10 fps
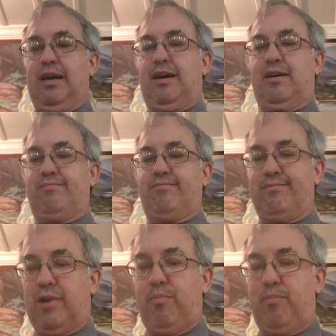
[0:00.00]
Uh,
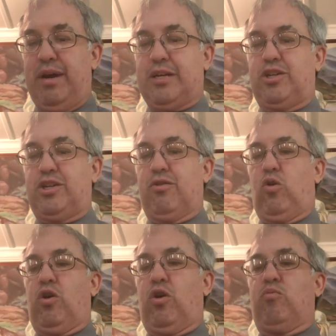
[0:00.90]
a picture
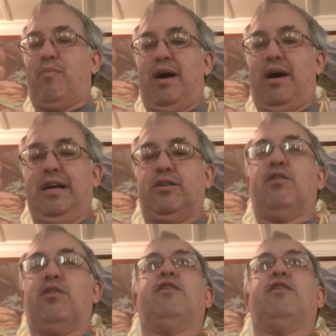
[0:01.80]
or a reminder